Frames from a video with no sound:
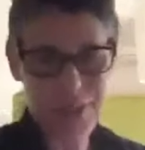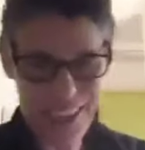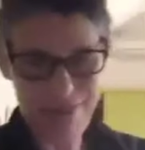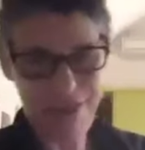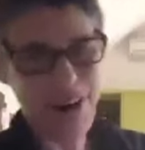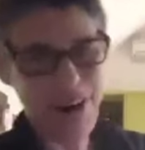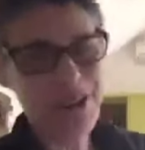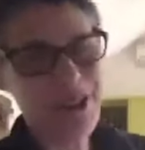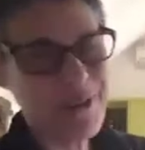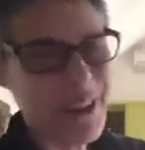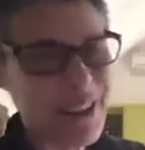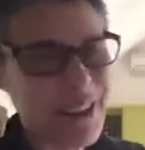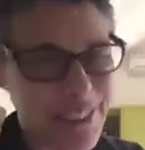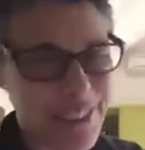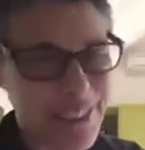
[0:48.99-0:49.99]
I wrote
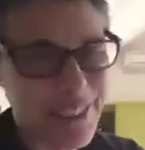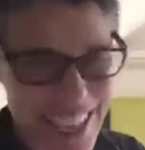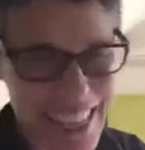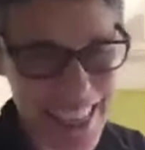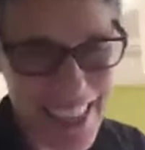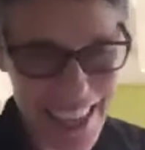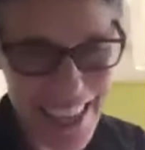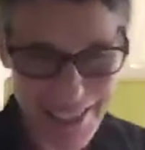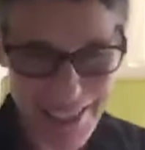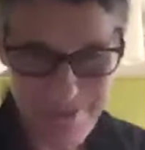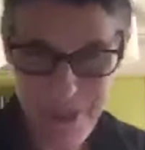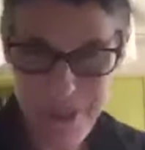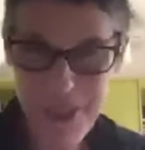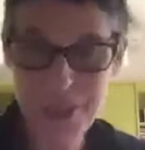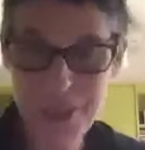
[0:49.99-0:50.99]
210,000
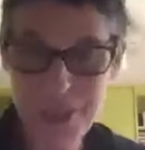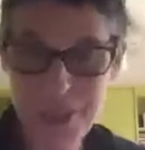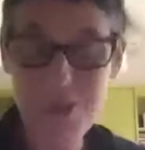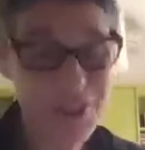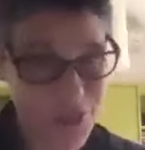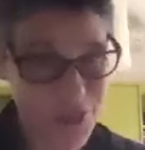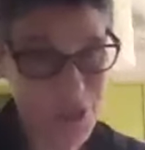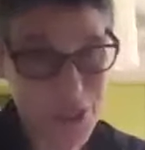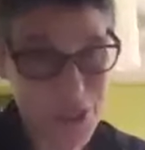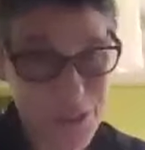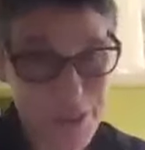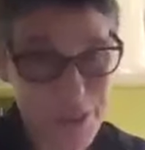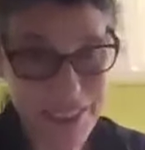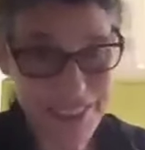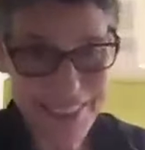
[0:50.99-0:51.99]
words, which of course has
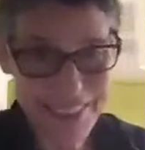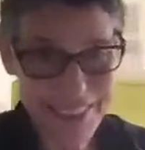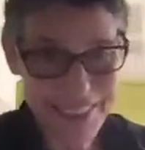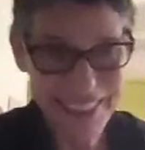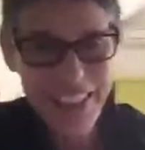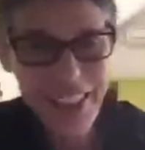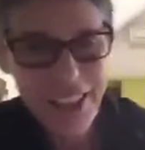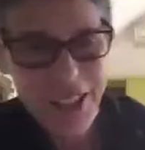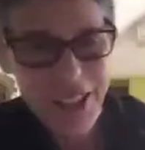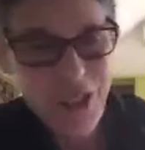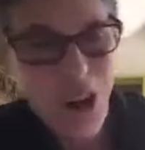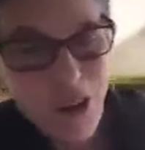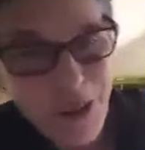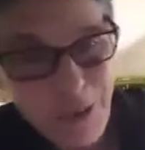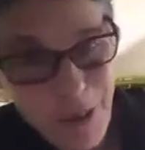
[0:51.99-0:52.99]
been
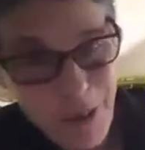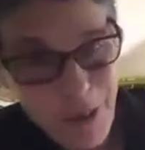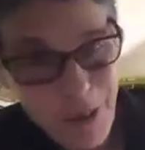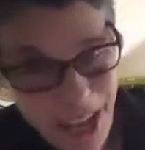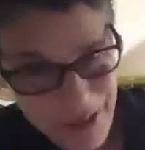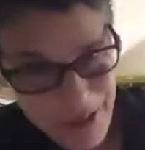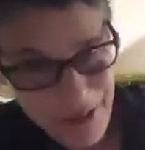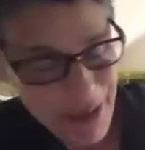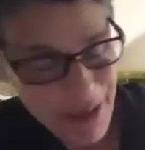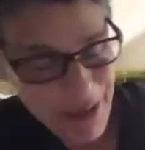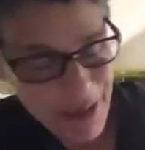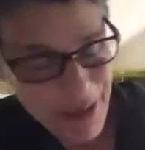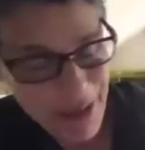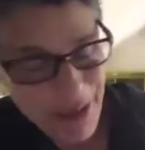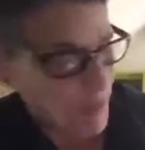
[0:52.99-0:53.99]
knocked back to a much
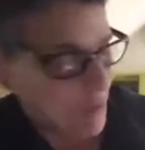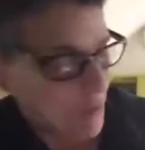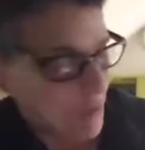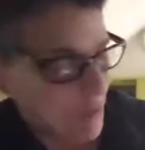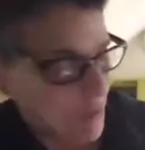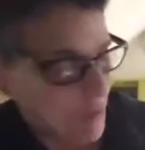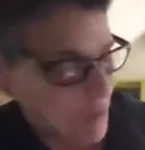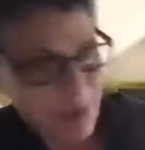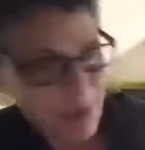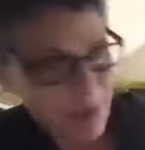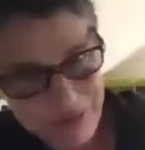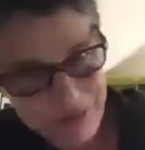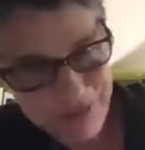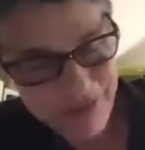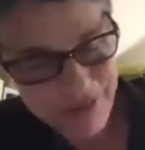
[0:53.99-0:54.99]
more
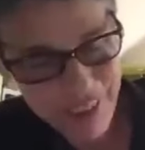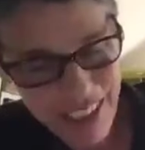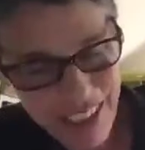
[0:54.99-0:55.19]
respectable